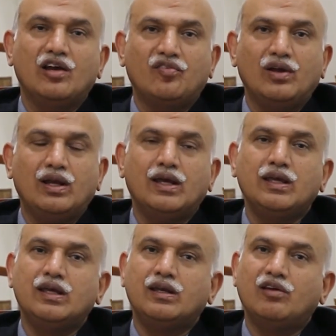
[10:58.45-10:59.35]

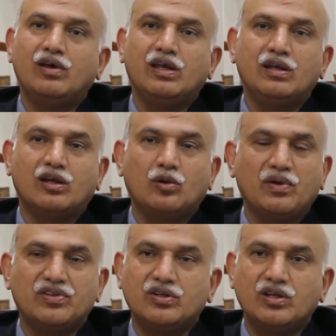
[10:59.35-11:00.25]
FLI in a
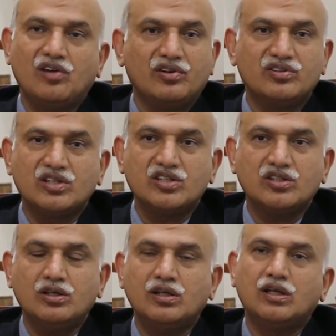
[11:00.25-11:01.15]
capacity of a
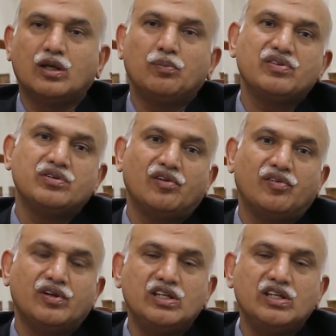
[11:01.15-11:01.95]
researcher, in a capacity of a